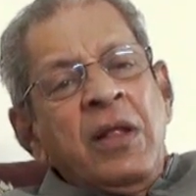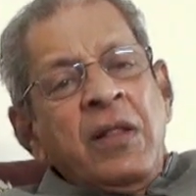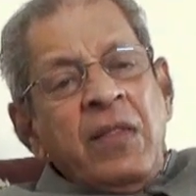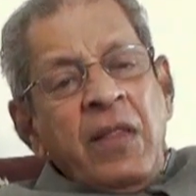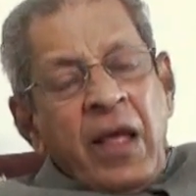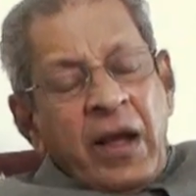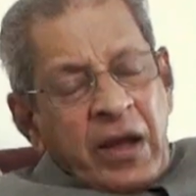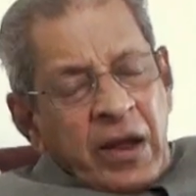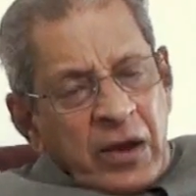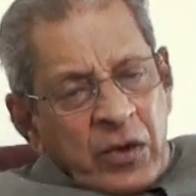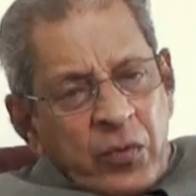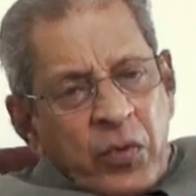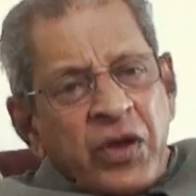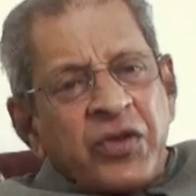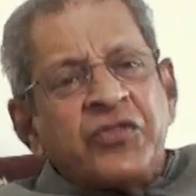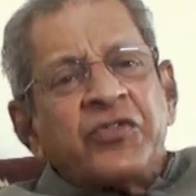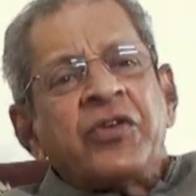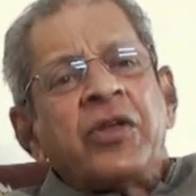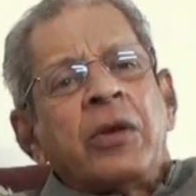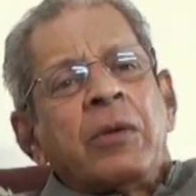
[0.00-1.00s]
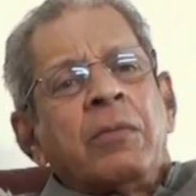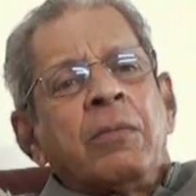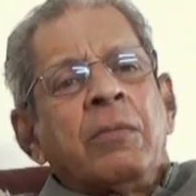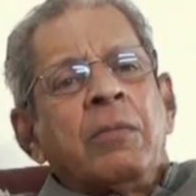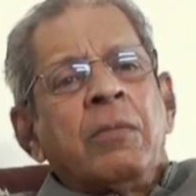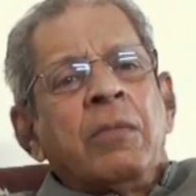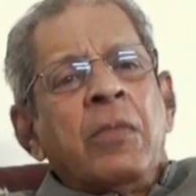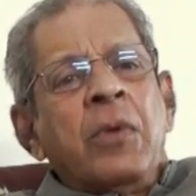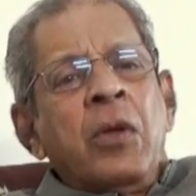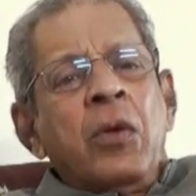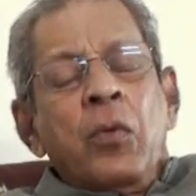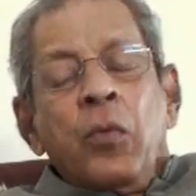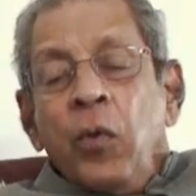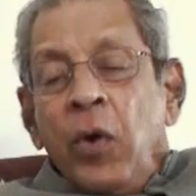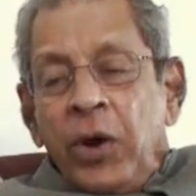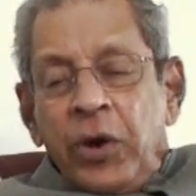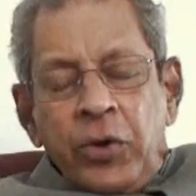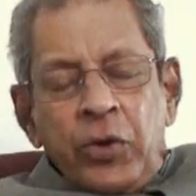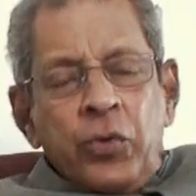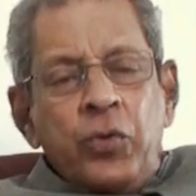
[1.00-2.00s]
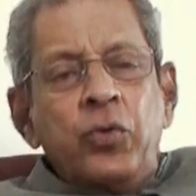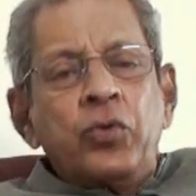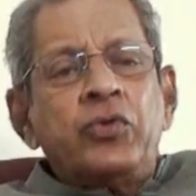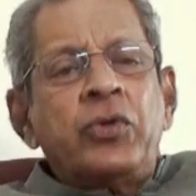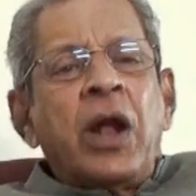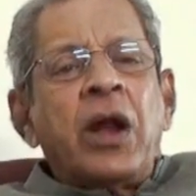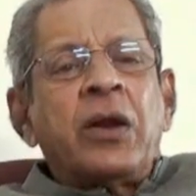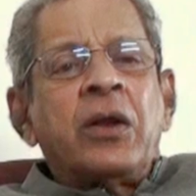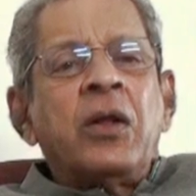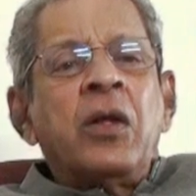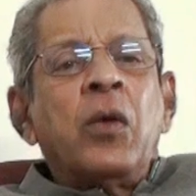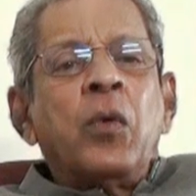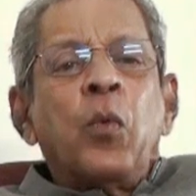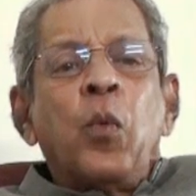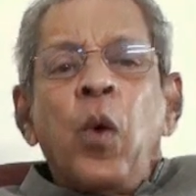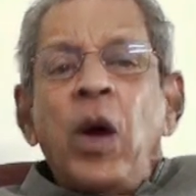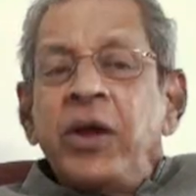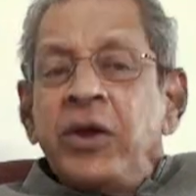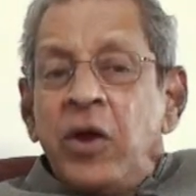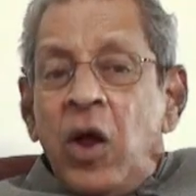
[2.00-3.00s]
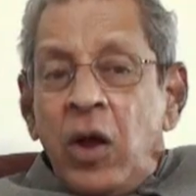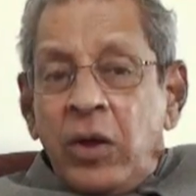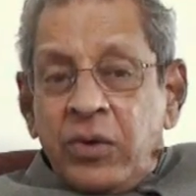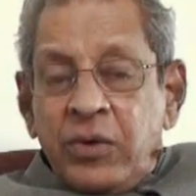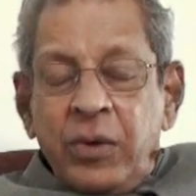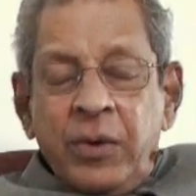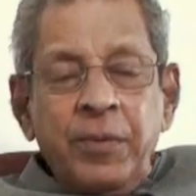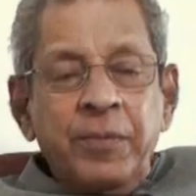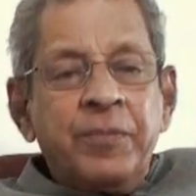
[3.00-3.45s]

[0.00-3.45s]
they can question, why do you do that? Why not?